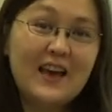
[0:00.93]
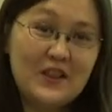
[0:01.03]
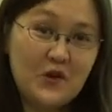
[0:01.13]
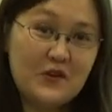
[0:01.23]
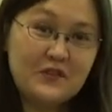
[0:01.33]

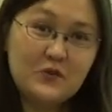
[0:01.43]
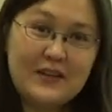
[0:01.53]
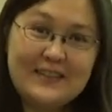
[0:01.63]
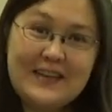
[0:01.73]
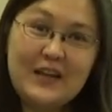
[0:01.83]
Hello
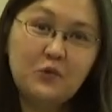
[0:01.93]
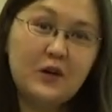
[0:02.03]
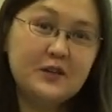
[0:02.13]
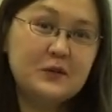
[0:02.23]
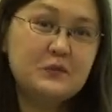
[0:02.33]
everyone, and
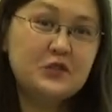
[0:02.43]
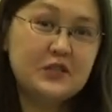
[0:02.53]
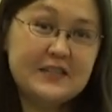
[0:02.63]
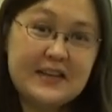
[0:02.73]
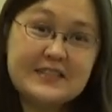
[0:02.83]
welcome to
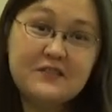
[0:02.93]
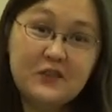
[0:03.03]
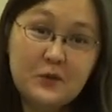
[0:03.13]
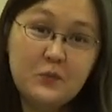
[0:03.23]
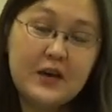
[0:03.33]
the next
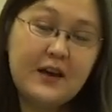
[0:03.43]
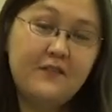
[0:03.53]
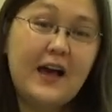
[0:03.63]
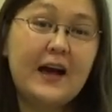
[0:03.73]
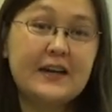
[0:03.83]
flip of
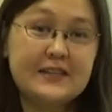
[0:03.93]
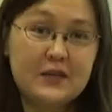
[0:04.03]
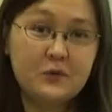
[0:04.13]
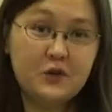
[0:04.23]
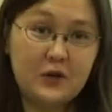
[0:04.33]

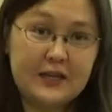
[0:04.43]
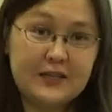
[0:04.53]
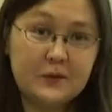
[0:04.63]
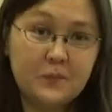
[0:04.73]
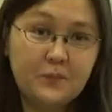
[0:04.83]
academic
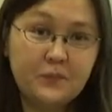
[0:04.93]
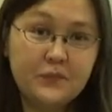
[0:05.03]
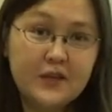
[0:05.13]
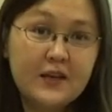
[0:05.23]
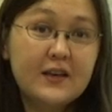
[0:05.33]
writing.
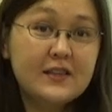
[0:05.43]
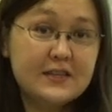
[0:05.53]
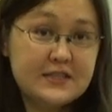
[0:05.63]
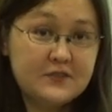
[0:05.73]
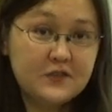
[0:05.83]

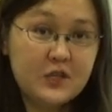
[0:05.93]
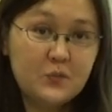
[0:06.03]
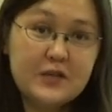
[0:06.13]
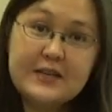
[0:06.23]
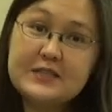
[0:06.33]
This flip
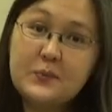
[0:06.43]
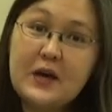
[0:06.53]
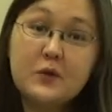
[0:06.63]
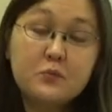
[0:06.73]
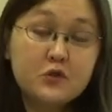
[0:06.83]
is
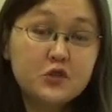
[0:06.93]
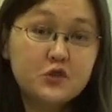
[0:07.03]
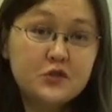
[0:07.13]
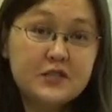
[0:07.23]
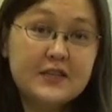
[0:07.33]
about
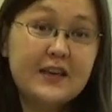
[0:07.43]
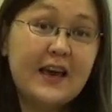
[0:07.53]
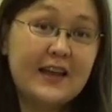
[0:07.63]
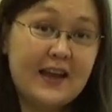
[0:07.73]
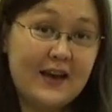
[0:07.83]
producing
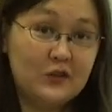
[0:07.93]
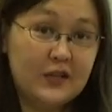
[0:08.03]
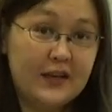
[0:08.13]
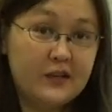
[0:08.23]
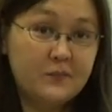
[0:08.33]
an
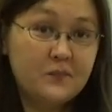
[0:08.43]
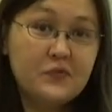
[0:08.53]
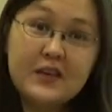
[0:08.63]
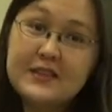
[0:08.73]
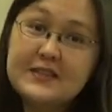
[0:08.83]
outline.
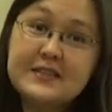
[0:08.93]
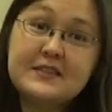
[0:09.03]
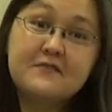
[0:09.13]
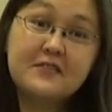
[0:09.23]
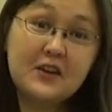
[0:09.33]
This is
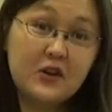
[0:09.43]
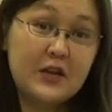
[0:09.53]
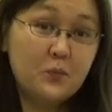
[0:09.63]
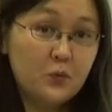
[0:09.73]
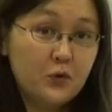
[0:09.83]
a
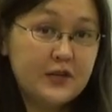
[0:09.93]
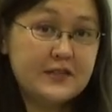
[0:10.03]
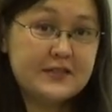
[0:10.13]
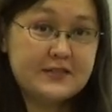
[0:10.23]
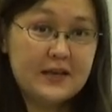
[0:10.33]
very
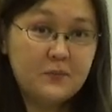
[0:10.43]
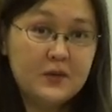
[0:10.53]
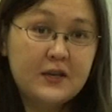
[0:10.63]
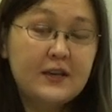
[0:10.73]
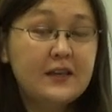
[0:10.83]
important step
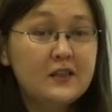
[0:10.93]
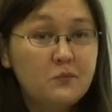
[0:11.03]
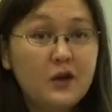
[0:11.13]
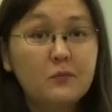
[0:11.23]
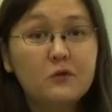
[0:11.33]
in the
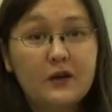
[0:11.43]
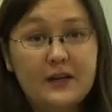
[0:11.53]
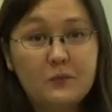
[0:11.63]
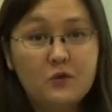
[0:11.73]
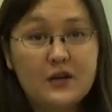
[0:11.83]
paper
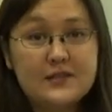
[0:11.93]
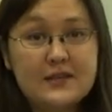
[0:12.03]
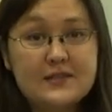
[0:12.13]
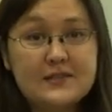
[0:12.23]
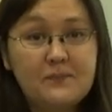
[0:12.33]
writing
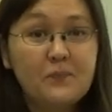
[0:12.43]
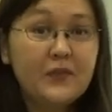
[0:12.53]
process.